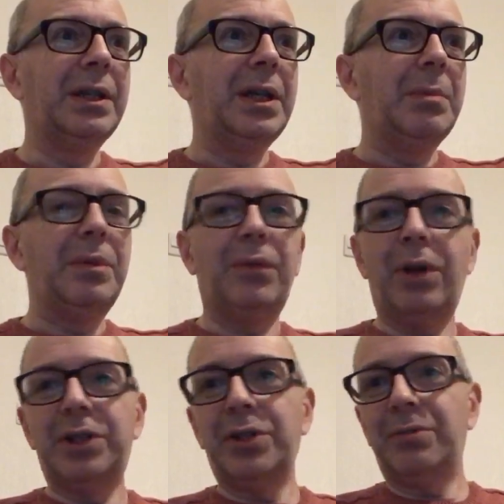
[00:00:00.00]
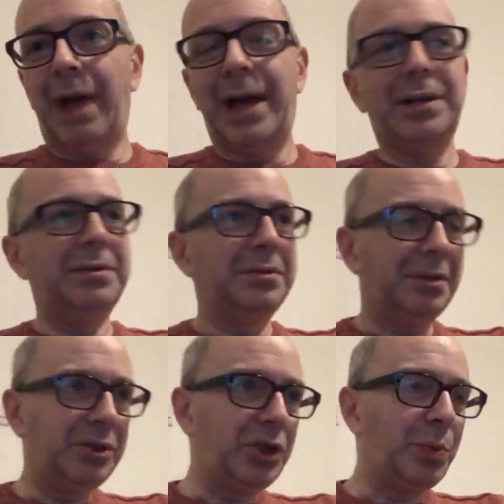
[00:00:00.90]
Before I do that,
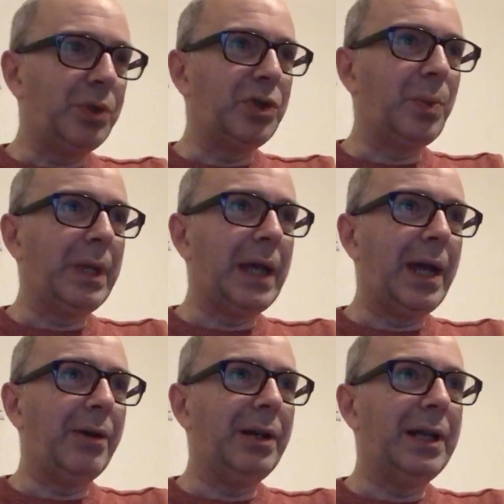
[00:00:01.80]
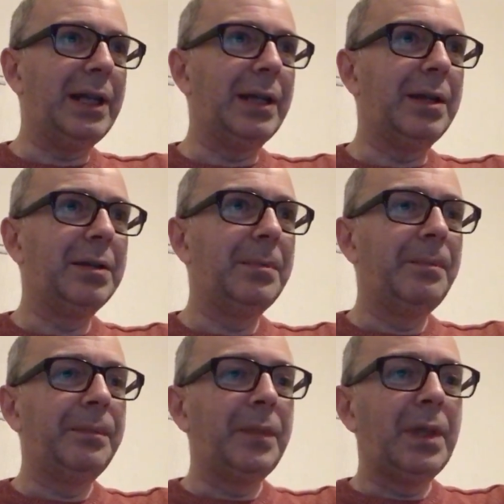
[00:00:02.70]
I just want to tweet out a link
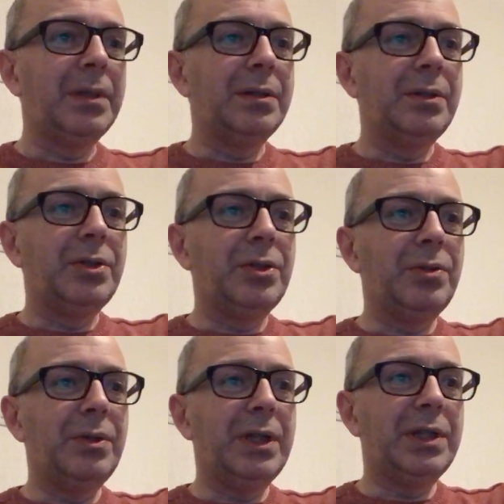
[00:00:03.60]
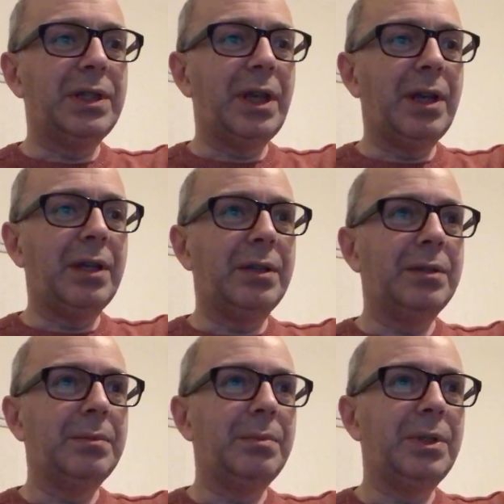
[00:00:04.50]
to this
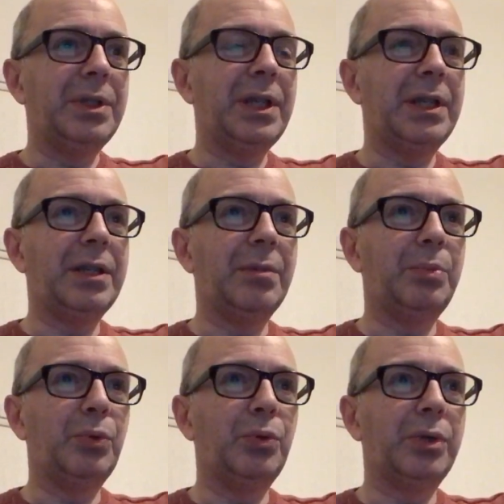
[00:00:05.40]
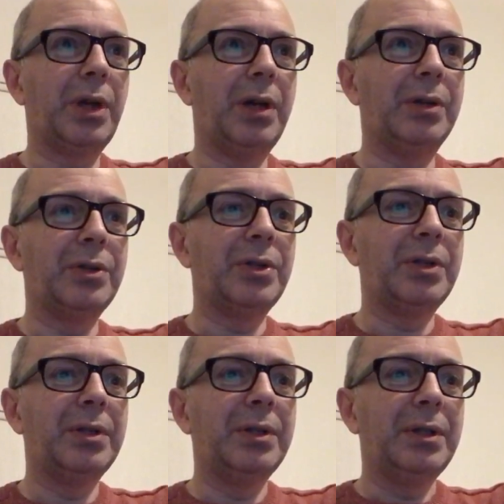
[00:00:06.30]
particular broadcast,
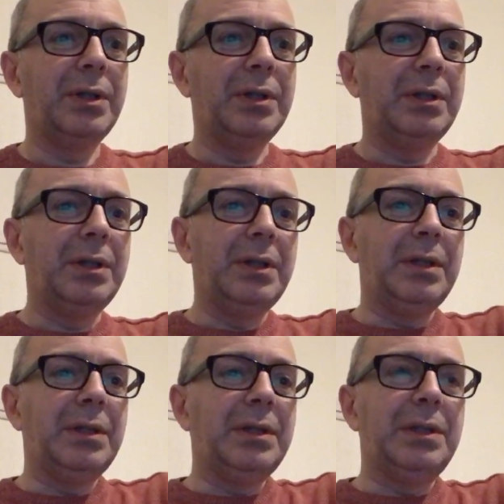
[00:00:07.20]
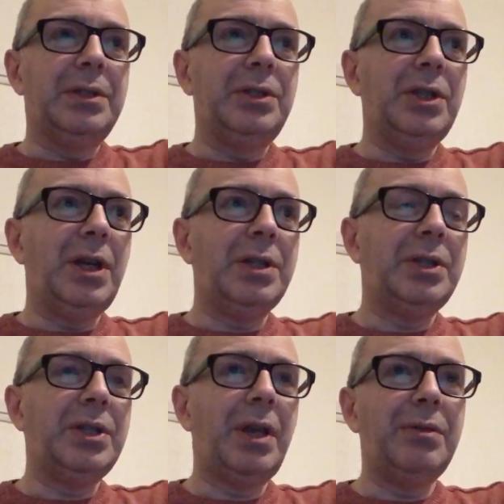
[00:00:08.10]

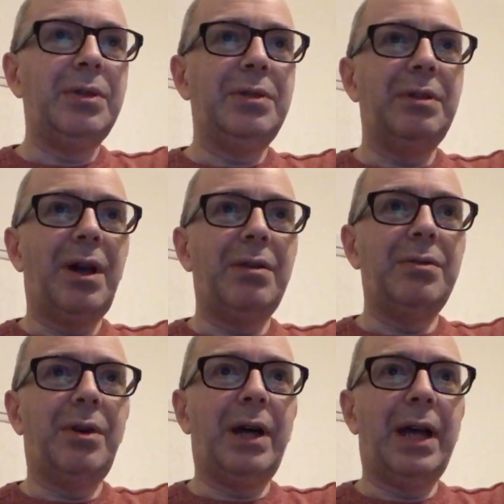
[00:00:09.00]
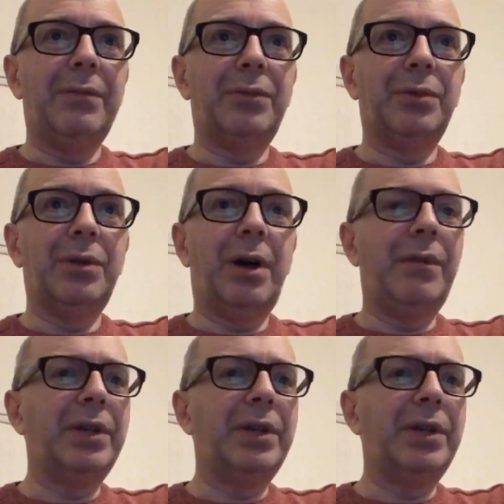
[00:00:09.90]
just so that you know that I have gone live.